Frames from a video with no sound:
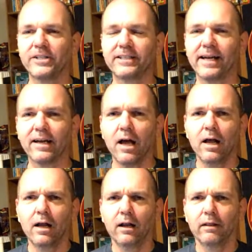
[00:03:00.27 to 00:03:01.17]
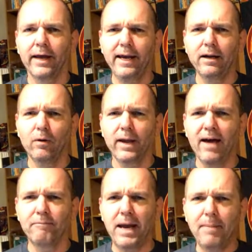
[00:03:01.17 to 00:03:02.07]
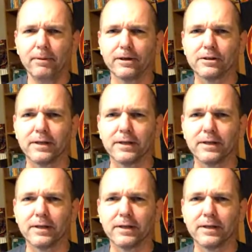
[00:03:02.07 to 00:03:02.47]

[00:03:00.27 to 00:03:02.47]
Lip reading: He's like, they don't have papers.